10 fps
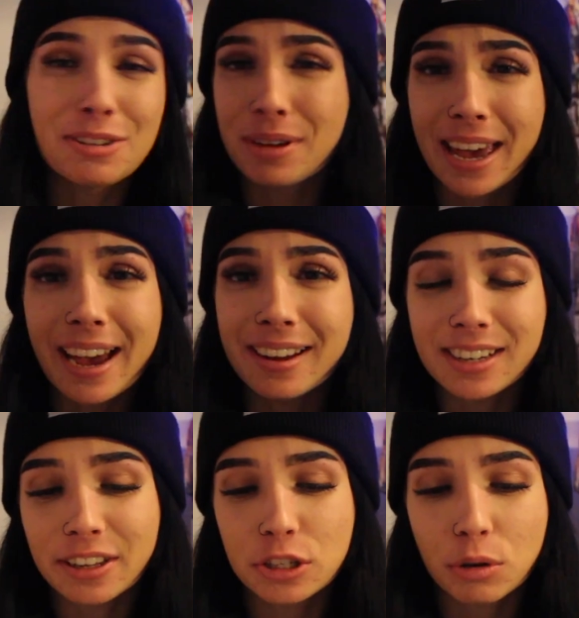You can't,
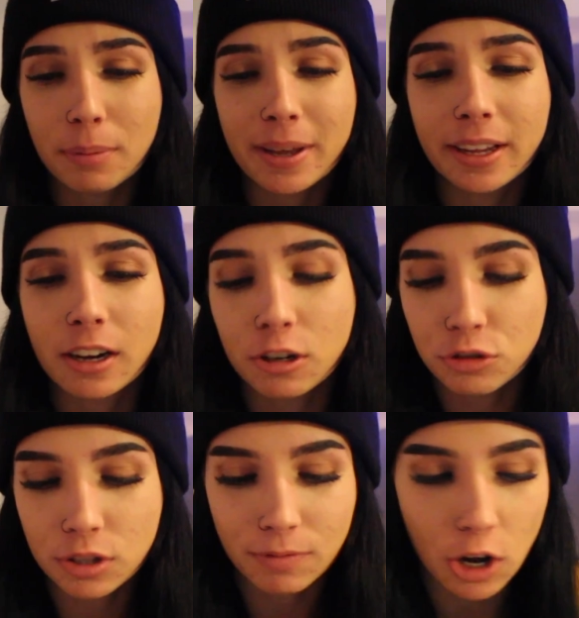unless you want to pay like
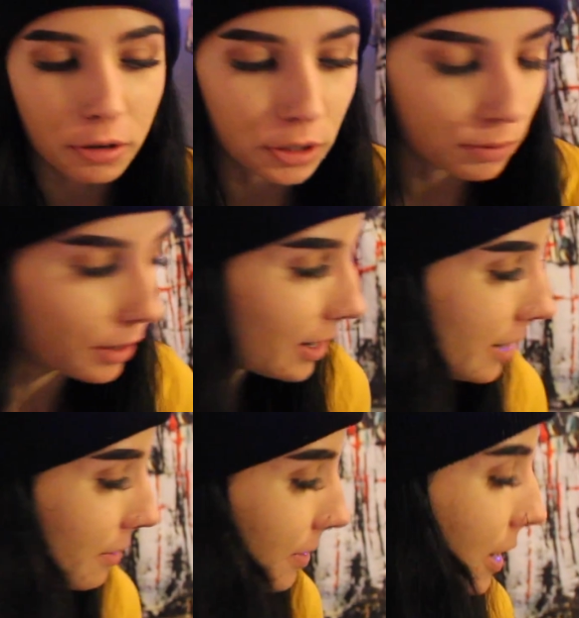hundreds of dollars for it,